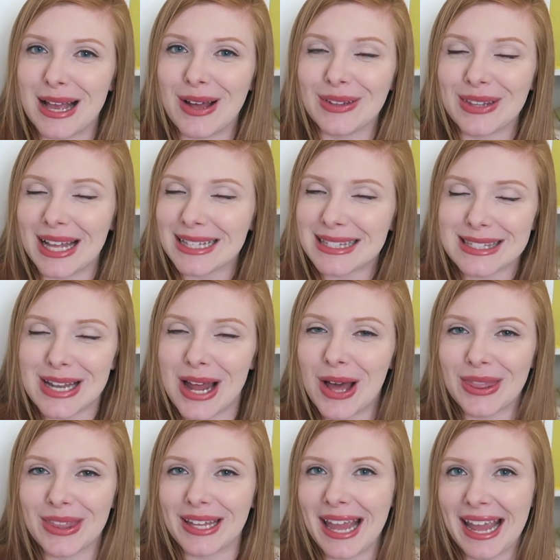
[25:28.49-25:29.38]
out. That's
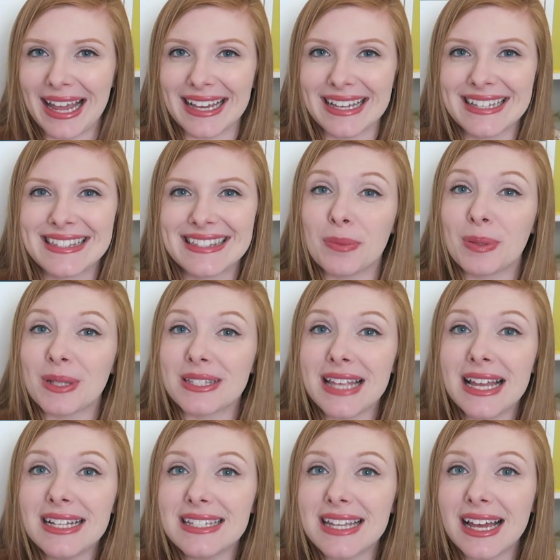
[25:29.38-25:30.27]
not the case. The
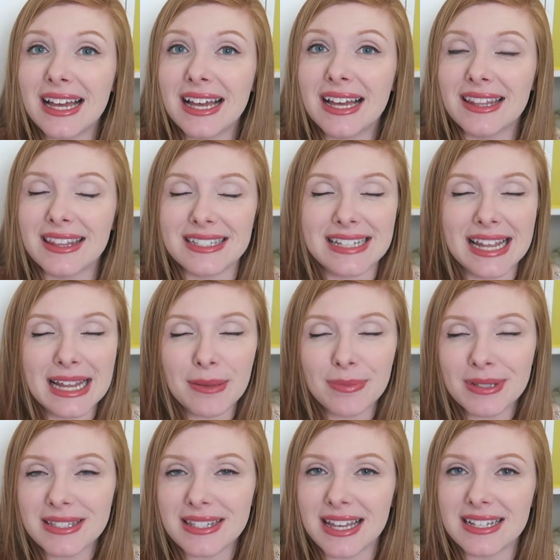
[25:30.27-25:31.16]
placenta, the
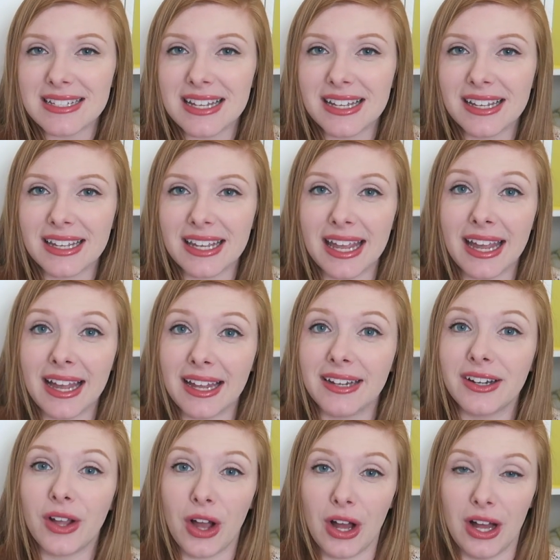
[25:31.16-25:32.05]
dang placenta
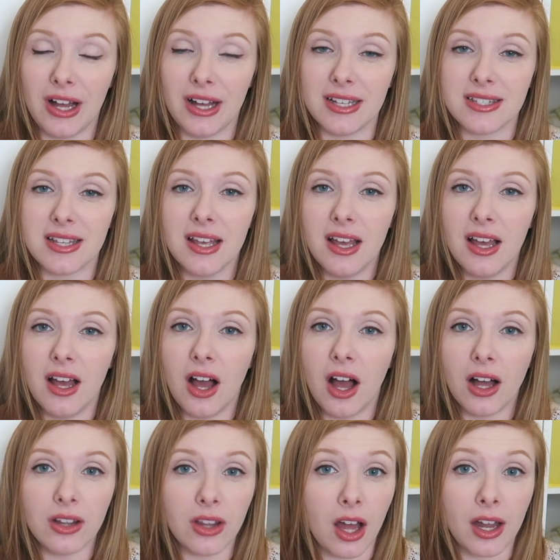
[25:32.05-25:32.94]
can cause
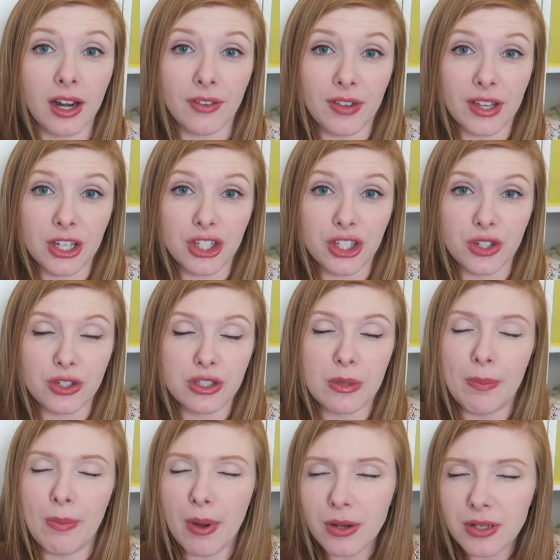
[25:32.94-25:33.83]
a lot of
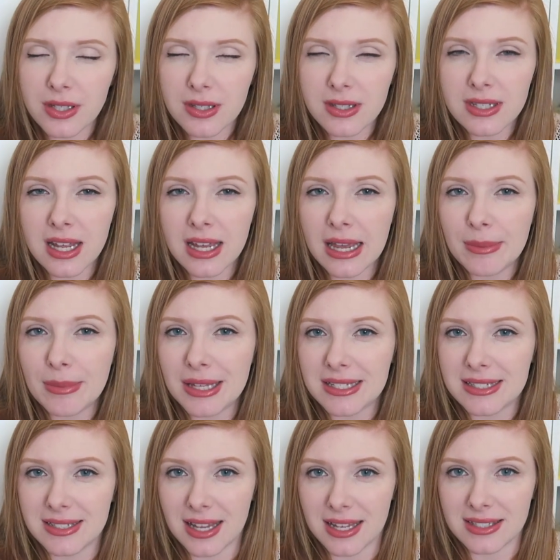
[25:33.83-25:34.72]
issues. Most of the time
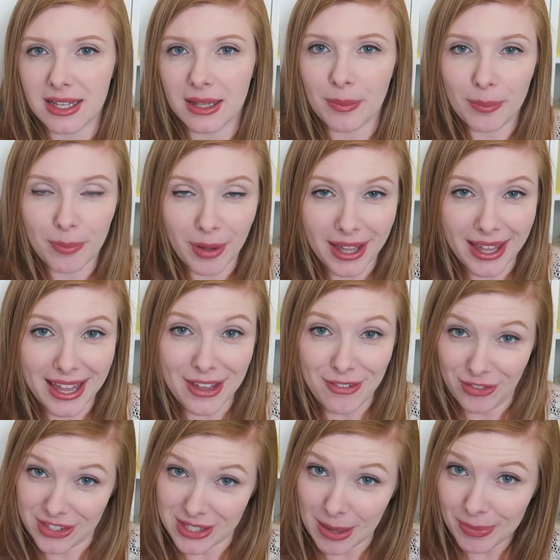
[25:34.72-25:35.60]
it doesn't, but
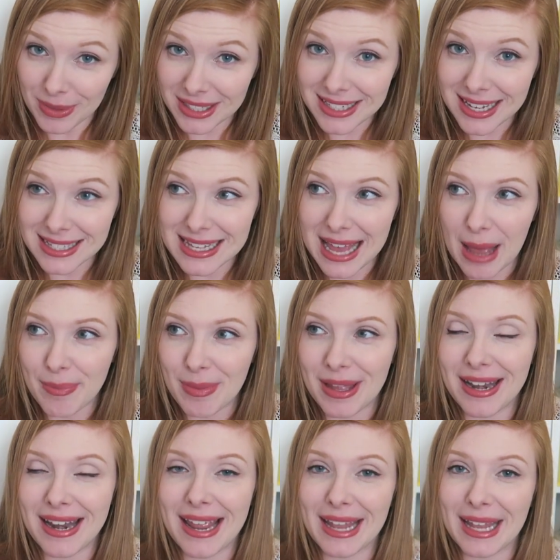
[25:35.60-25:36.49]
if something does
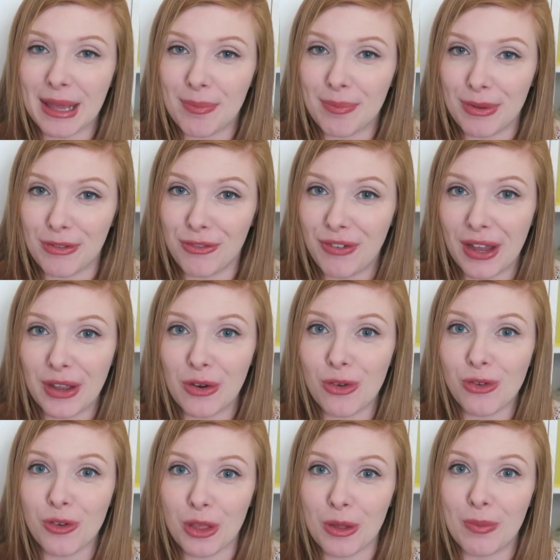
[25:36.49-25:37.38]
happen, it can be
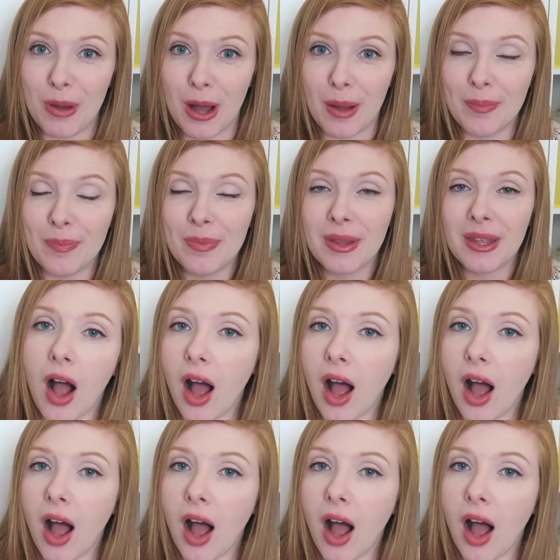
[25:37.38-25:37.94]
fatal for the mom.